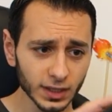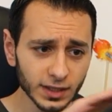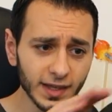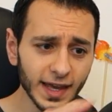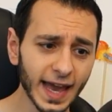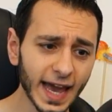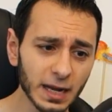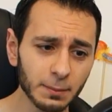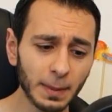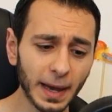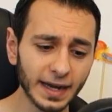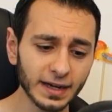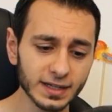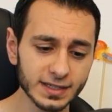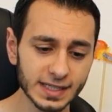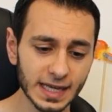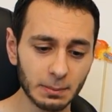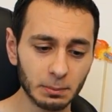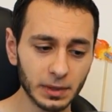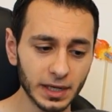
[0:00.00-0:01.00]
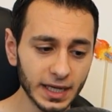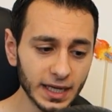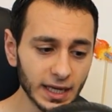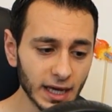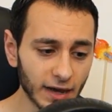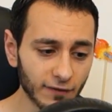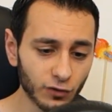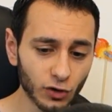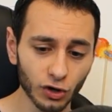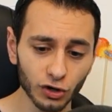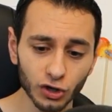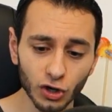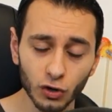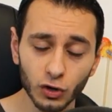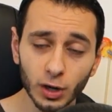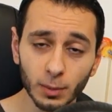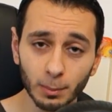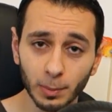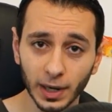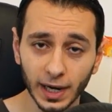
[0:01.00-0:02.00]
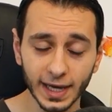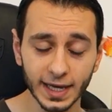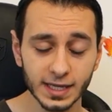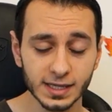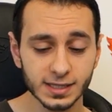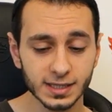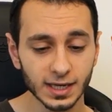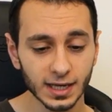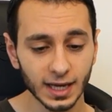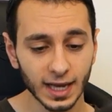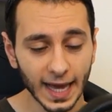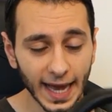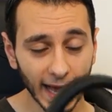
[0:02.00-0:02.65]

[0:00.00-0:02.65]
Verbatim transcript: the headband assembly, I've got no complaints.